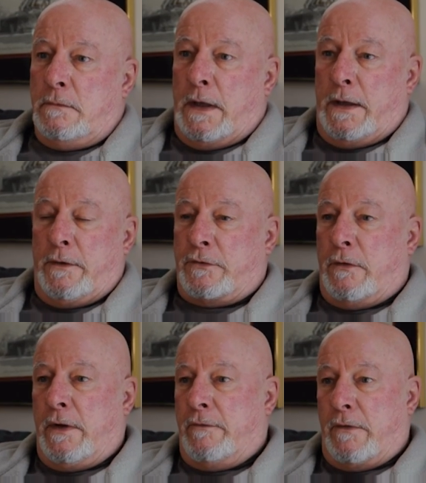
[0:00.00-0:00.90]
And there's
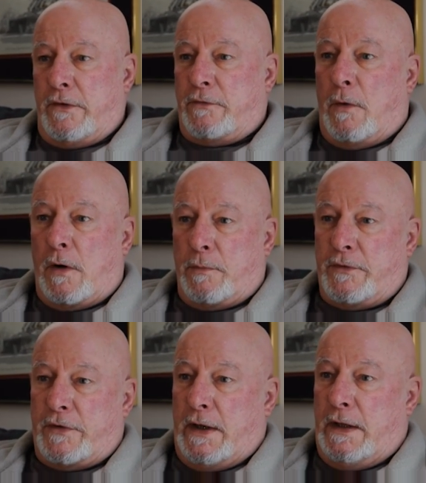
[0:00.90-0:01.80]
only a very small
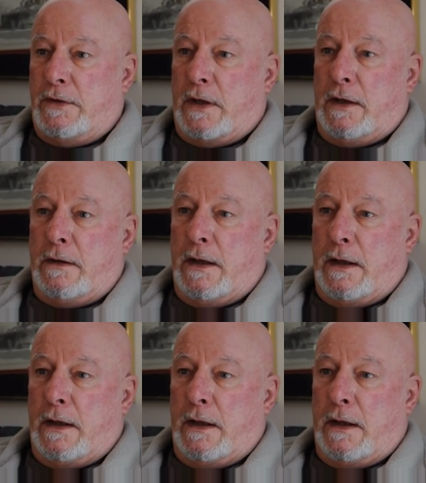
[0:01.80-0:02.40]
percentage, I